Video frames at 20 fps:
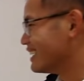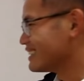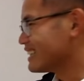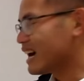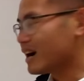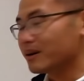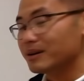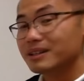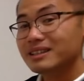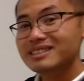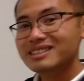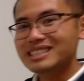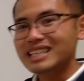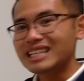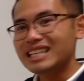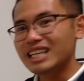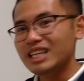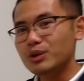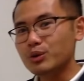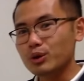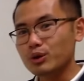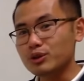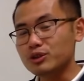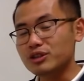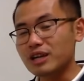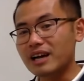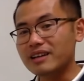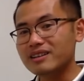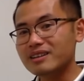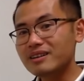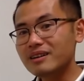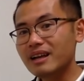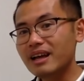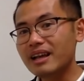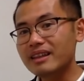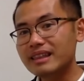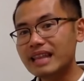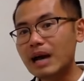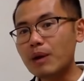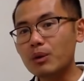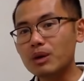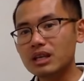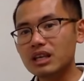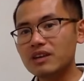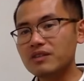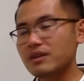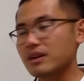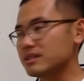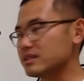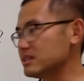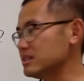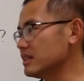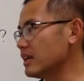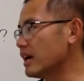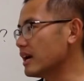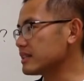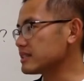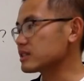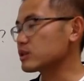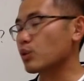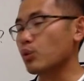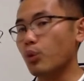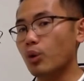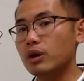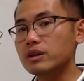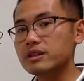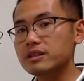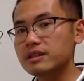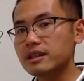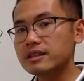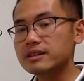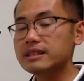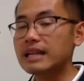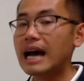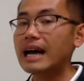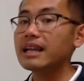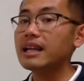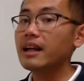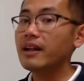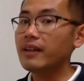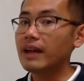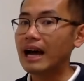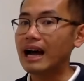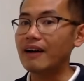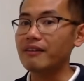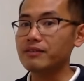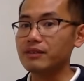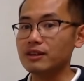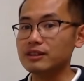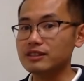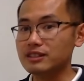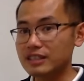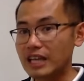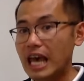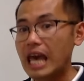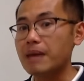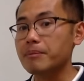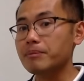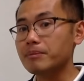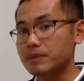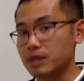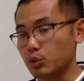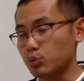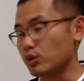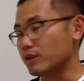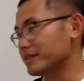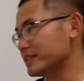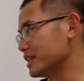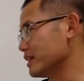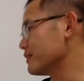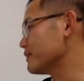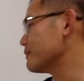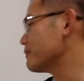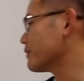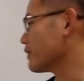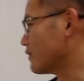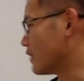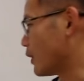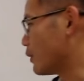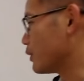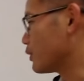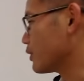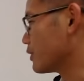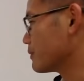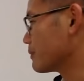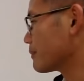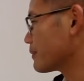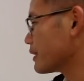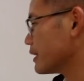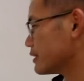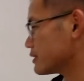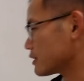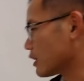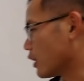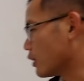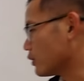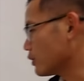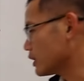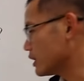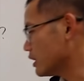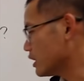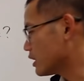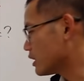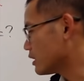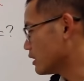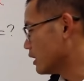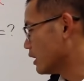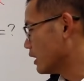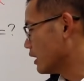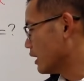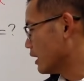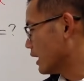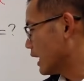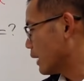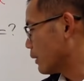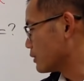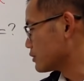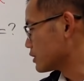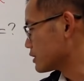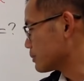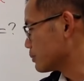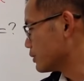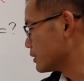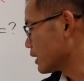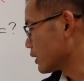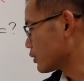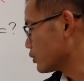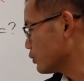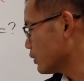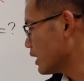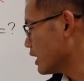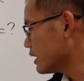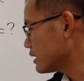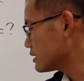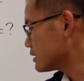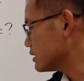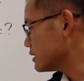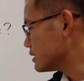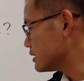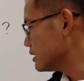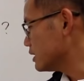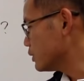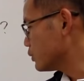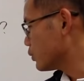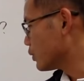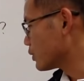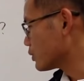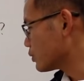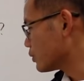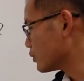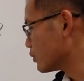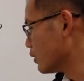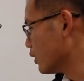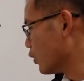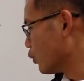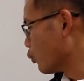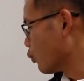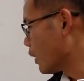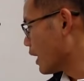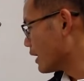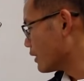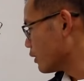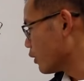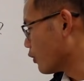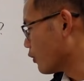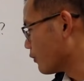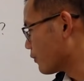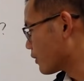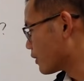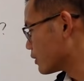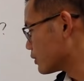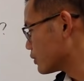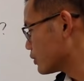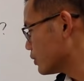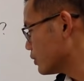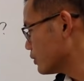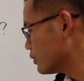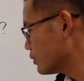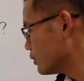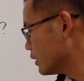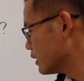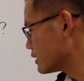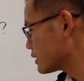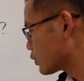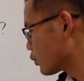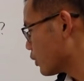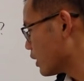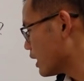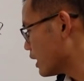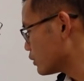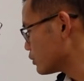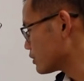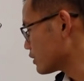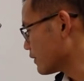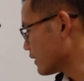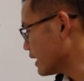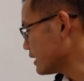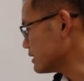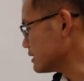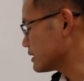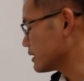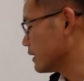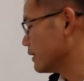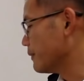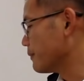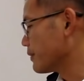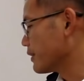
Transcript: Now, set them equal to each other, and that will give us the x coordinate that have the same derivative. Very good. So here, I will just put down two x, it's equal to one over two square root of x.